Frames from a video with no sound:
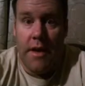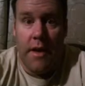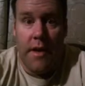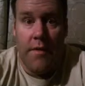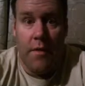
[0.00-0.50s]

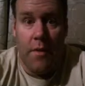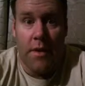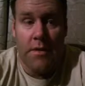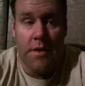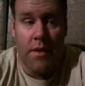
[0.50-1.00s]
If you
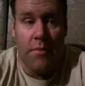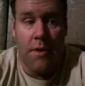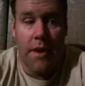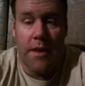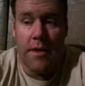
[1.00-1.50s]
want to sell the
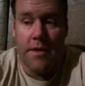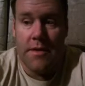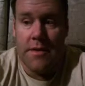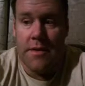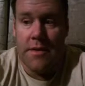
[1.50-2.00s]

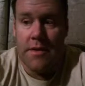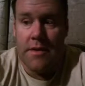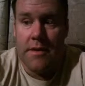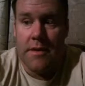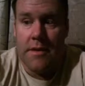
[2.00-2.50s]
products,
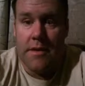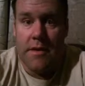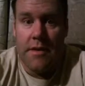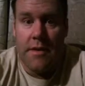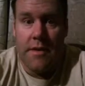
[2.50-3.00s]

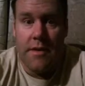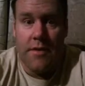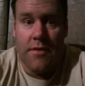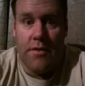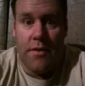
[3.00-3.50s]

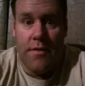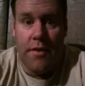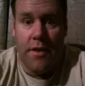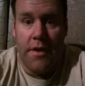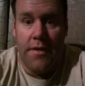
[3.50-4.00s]
there's an
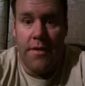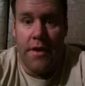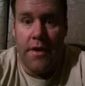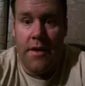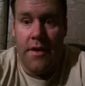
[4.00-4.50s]
affiliate
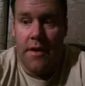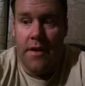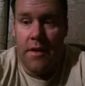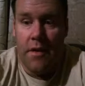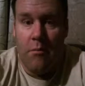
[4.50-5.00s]
fee,
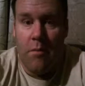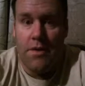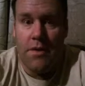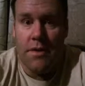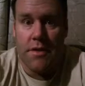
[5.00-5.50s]

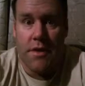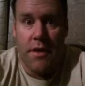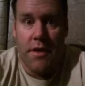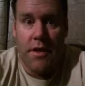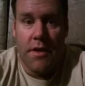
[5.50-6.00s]
but just
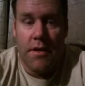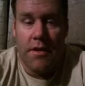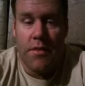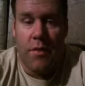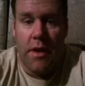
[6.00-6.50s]

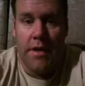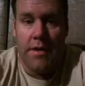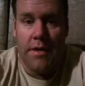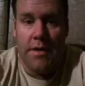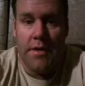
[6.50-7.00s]

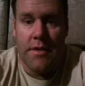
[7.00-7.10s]
watch it,